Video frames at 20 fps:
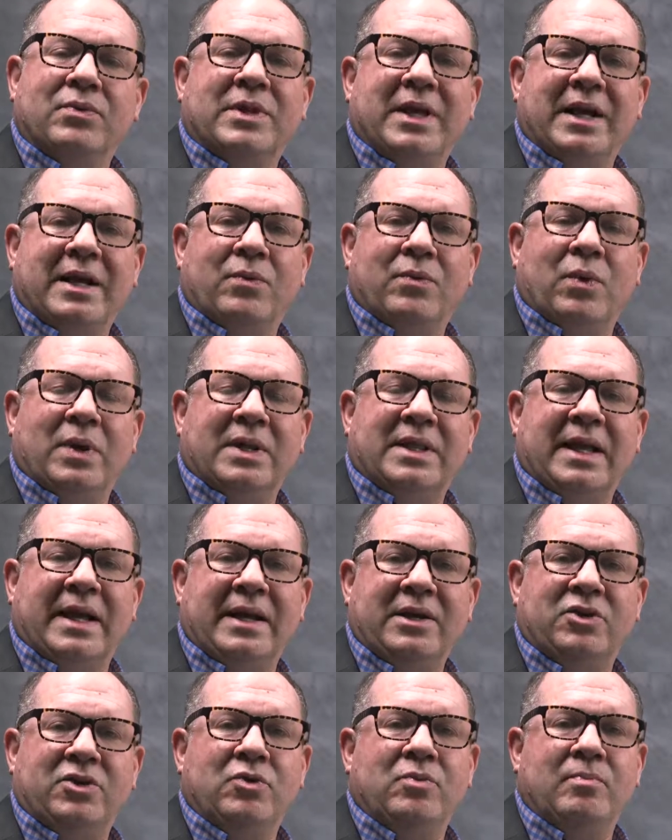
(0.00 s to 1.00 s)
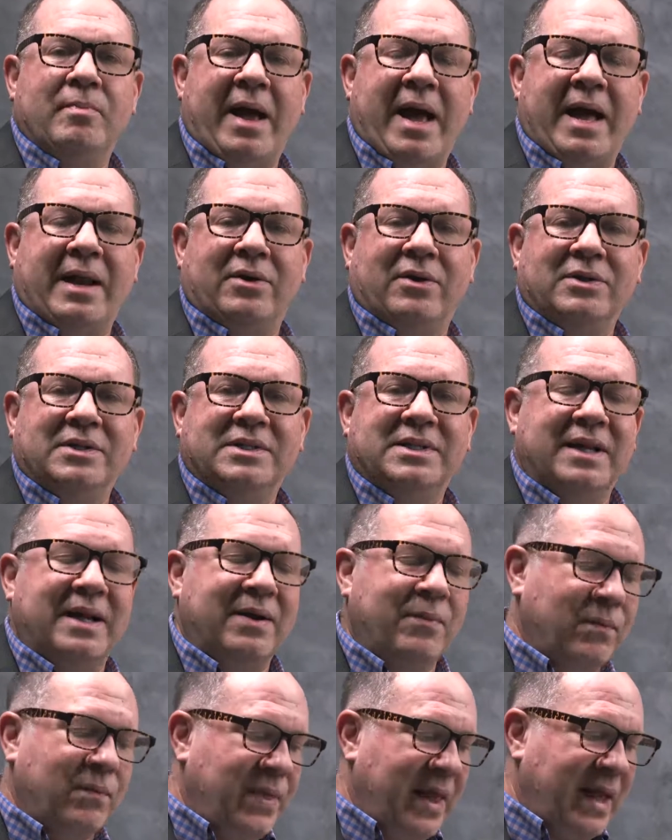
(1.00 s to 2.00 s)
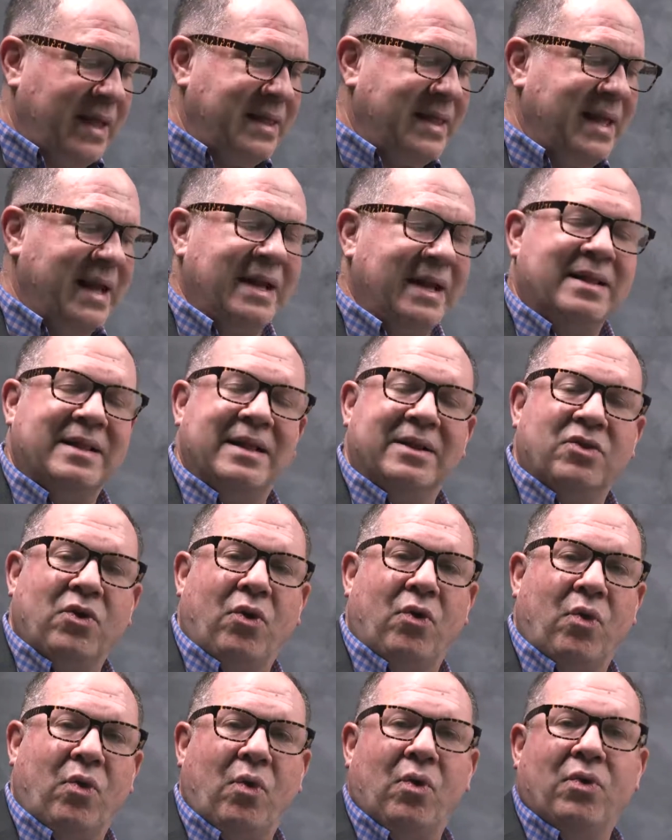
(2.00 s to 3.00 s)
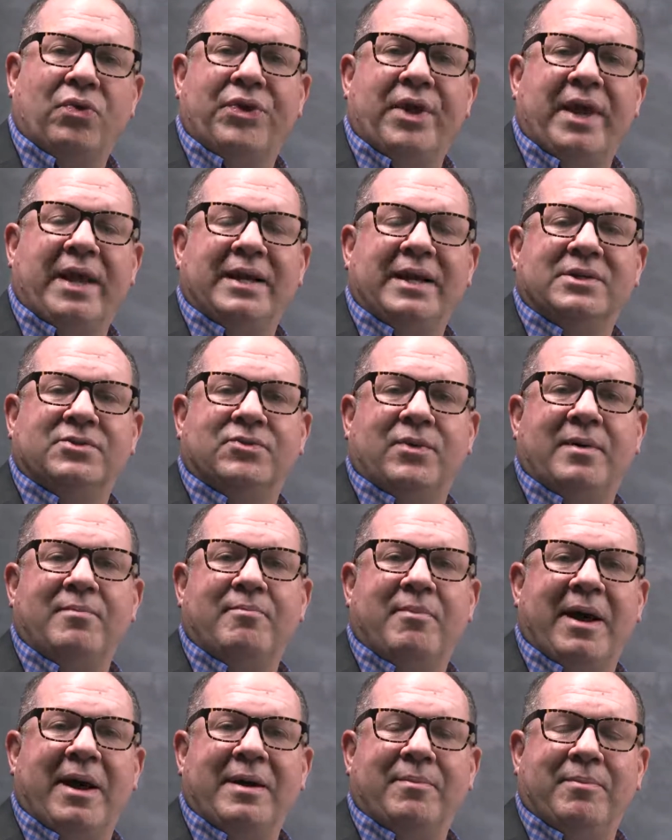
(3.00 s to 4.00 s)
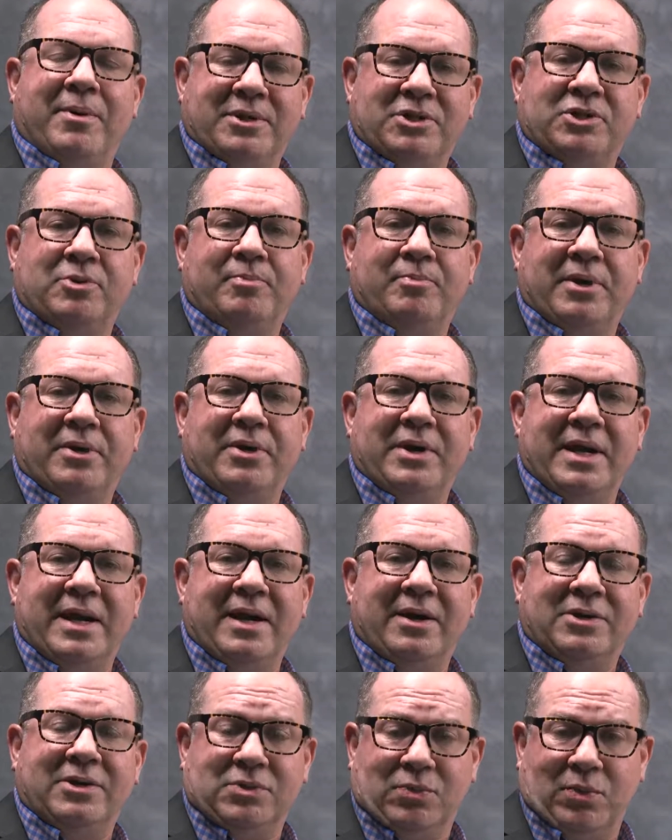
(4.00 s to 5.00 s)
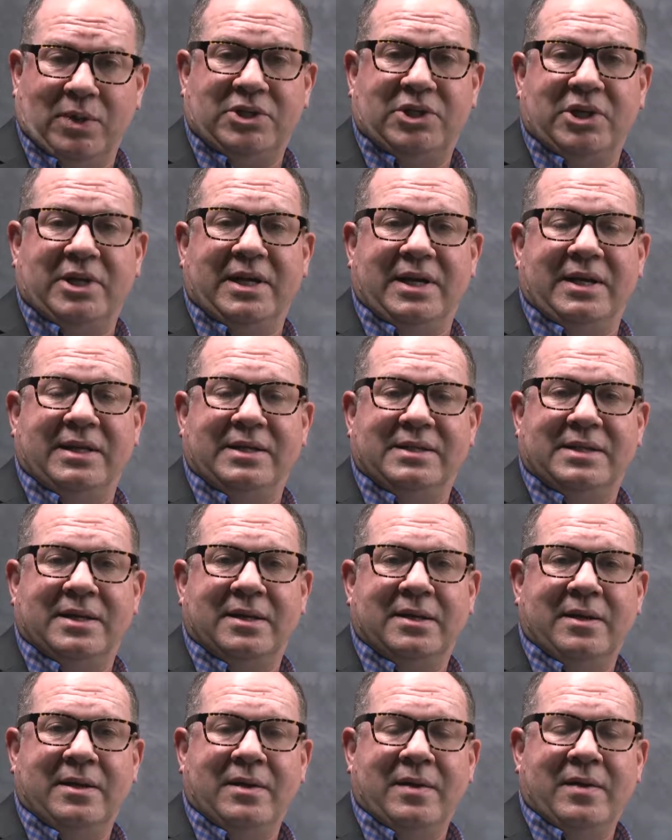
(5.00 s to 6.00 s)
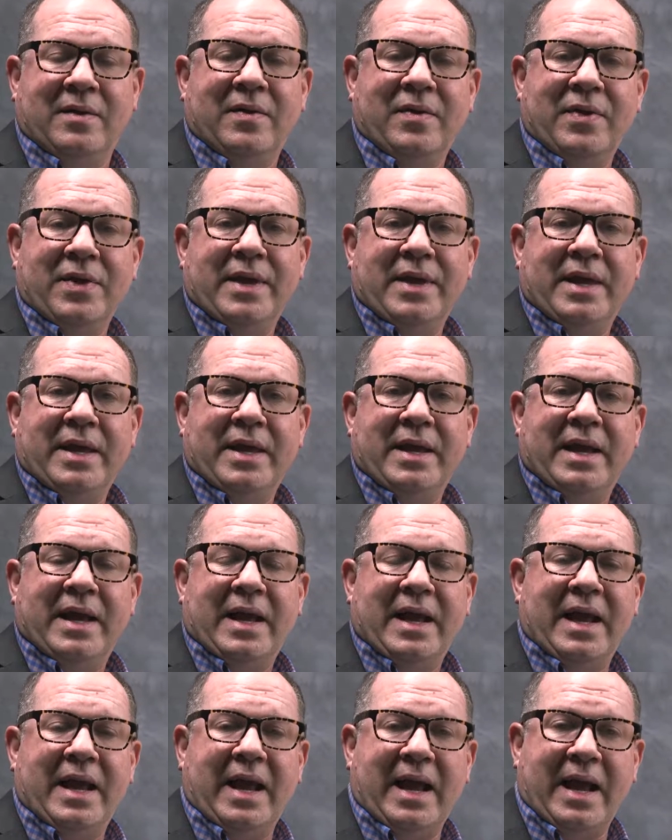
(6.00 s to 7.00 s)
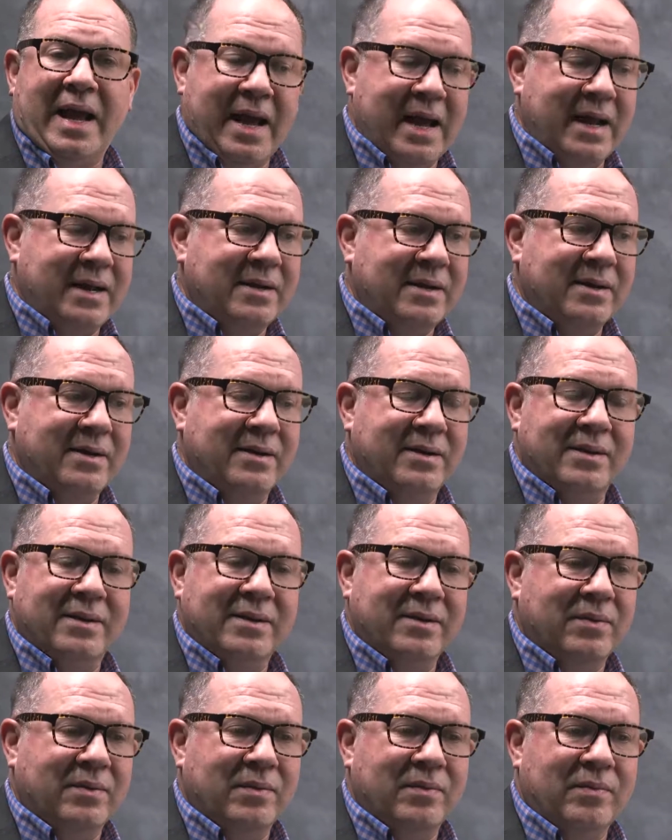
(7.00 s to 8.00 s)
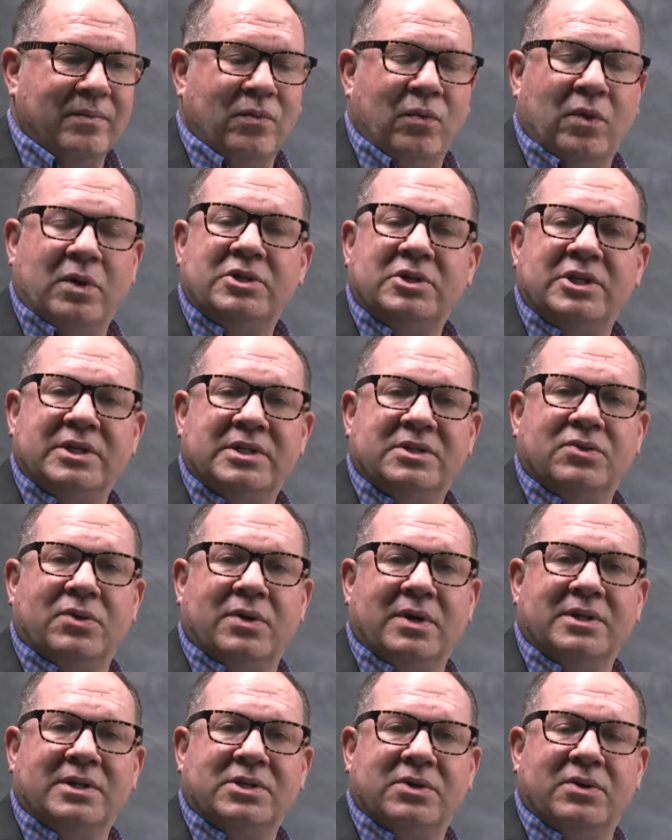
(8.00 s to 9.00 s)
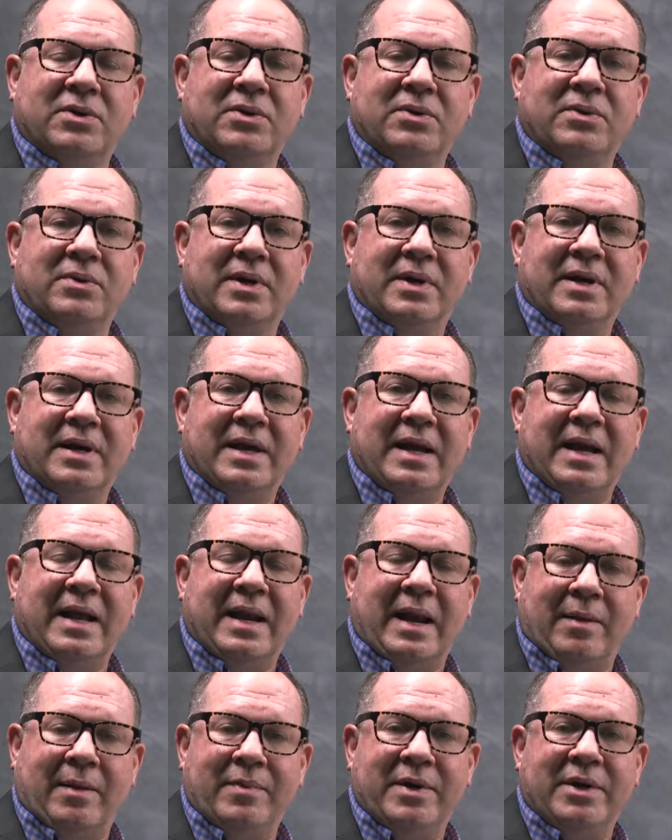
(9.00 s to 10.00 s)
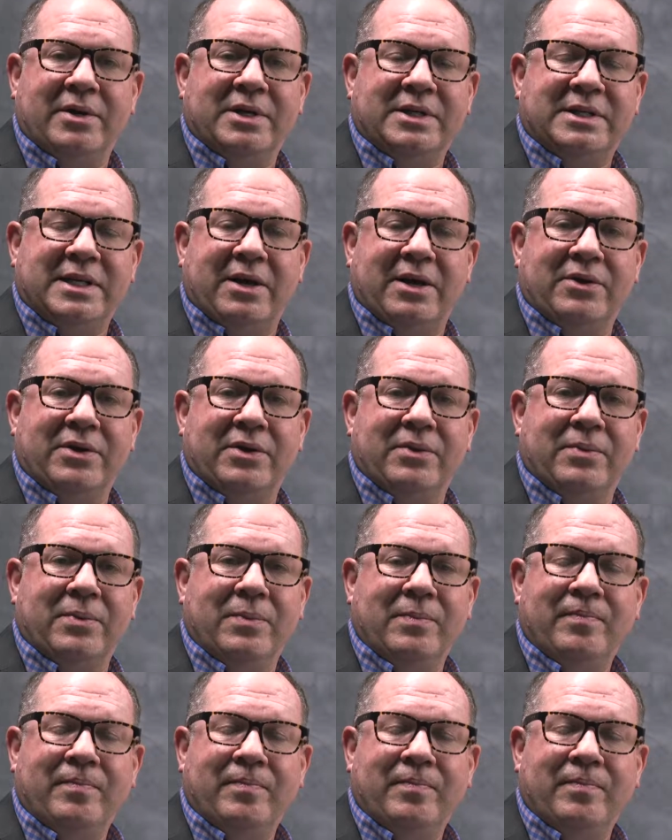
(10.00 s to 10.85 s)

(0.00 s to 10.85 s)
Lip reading: think what they do matters. They think that the whole thing is run by a bunch of billionaires, which it is, and we're just sort of screwed. And I'm here to tell you,